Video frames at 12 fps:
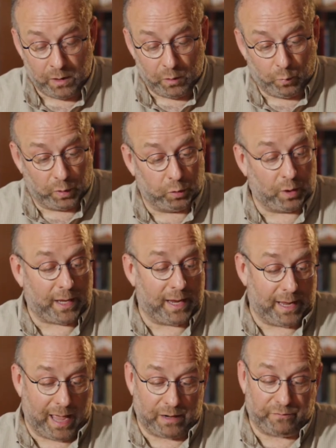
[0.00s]
We're
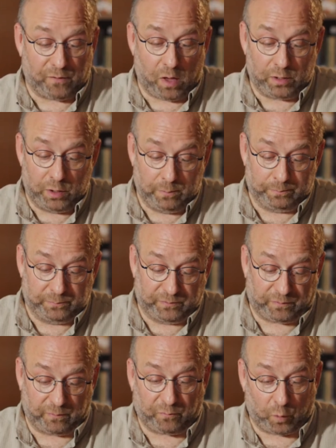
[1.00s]
looking at a volume
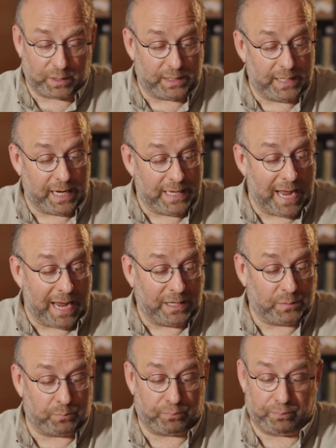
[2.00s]
from
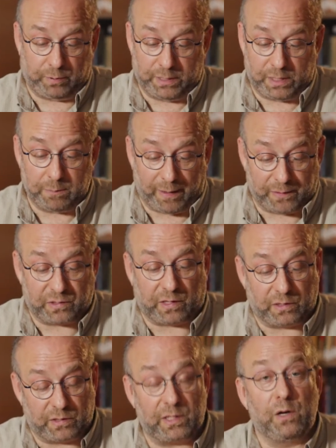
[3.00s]
1488, printed by the
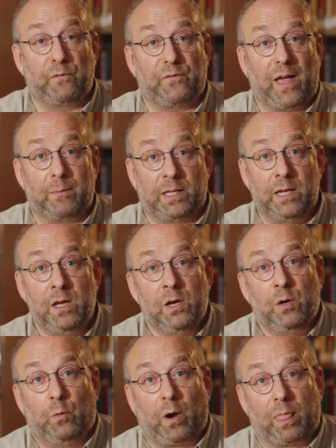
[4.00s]
Soncino family,
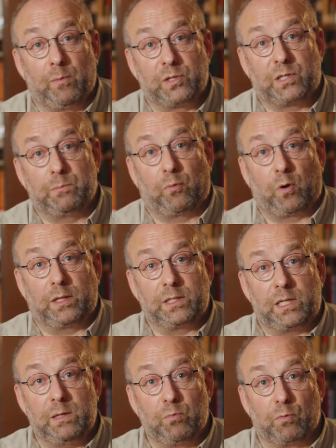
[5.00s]
one of the most
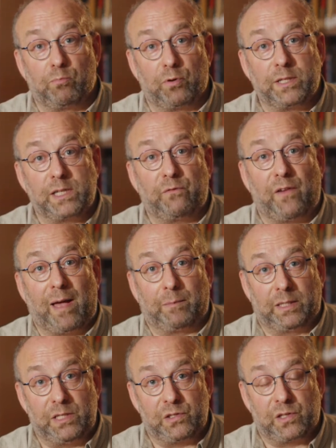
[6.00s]
important Hebrew printing
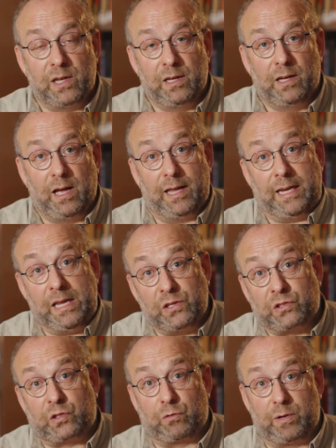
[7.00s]
families in
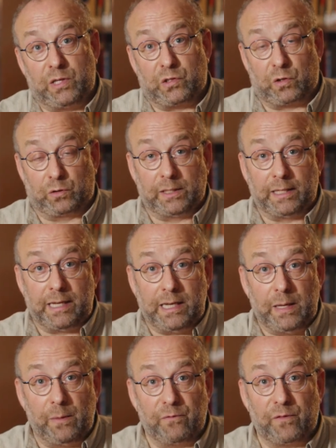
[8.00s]
history, certainly
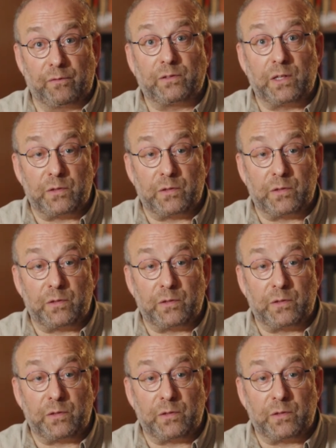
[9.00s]
in the 15th